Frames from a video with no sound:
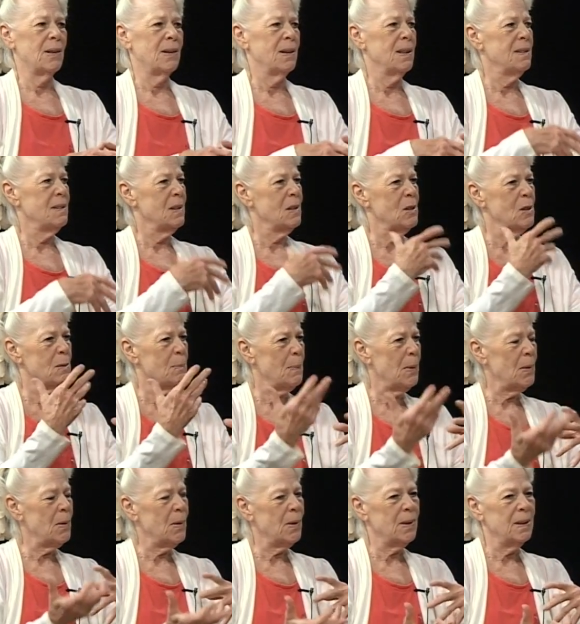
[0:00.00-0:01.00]
Is it
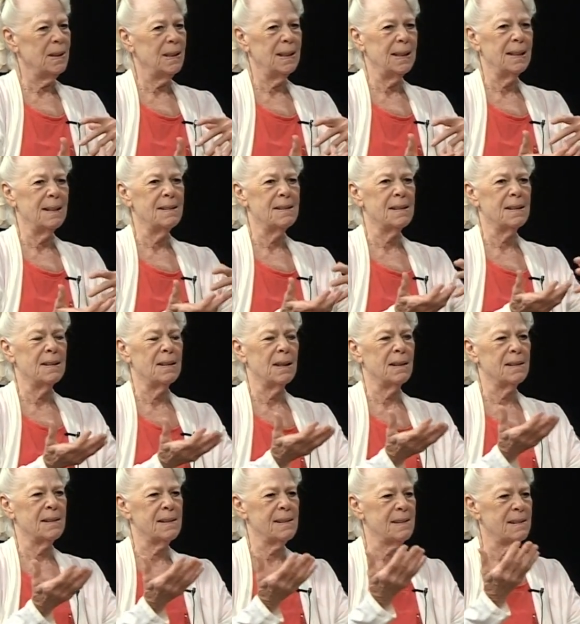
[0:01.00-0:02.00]
spoken? Is it
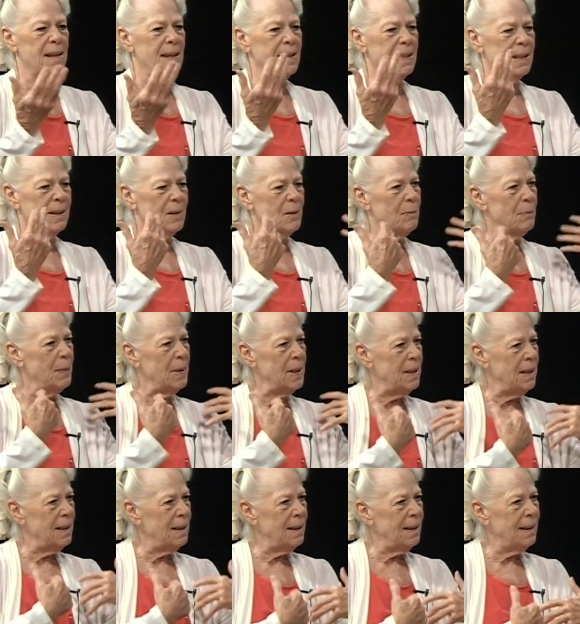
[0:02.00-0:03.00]
a state of
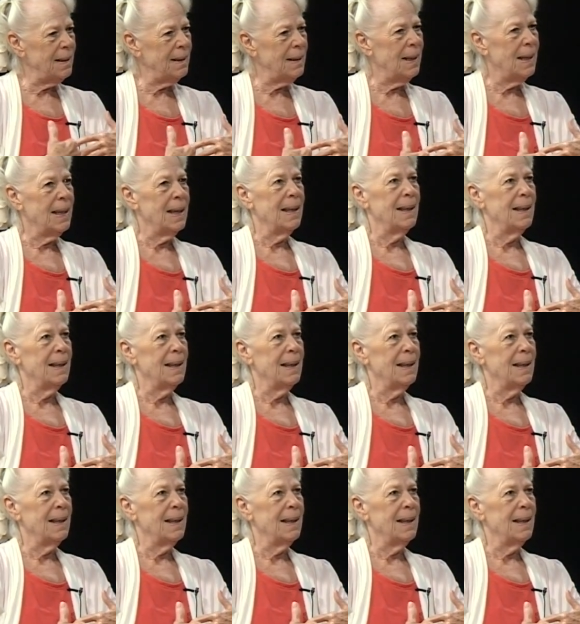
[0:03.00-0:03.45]
being?